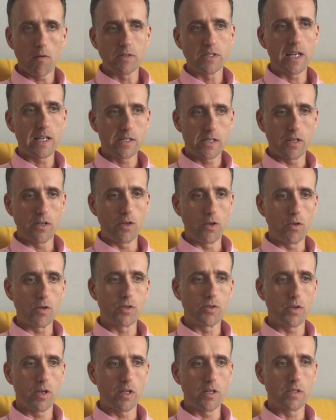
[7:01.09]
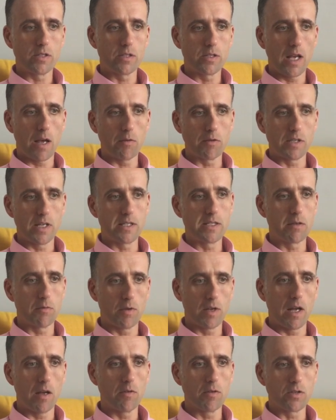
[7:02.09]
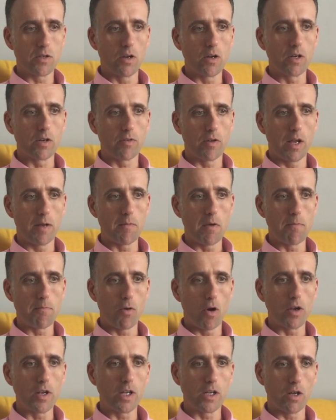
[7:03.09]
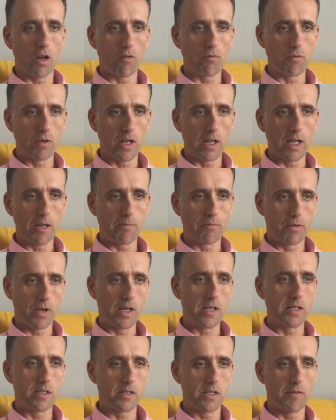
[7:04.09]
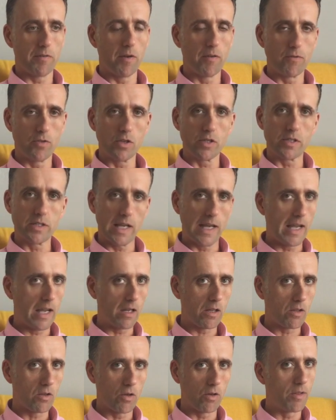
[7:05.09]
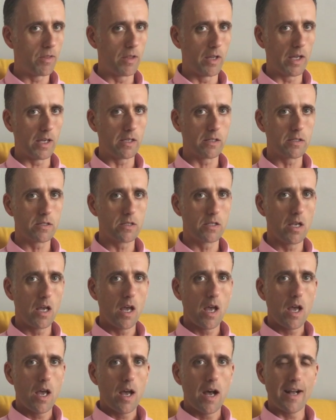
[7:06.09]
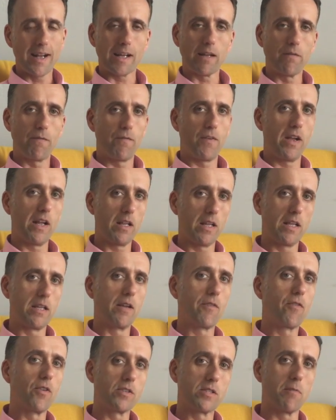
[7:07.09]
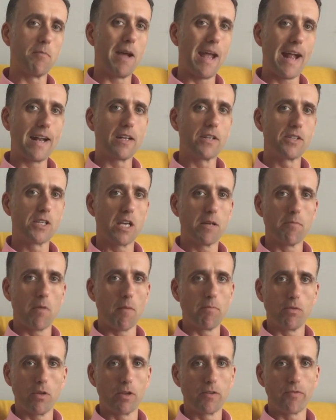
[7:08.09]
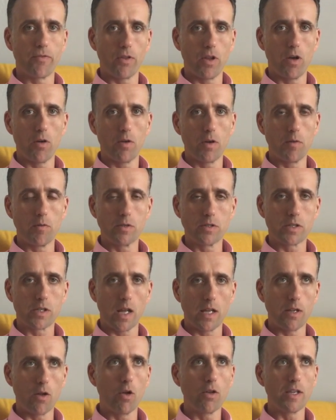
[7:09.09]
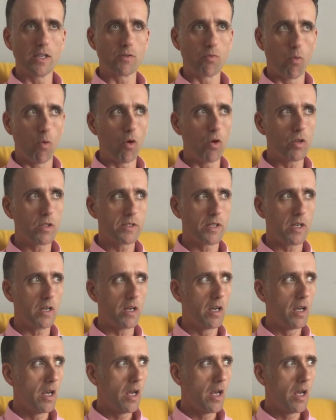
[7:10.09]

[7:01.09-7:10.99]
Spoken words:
was eating nutrients. I was eating when I was hungry, and my body got really appreciative of just eating good things. I could feel the difference in my energy and my blood flow. And all this water,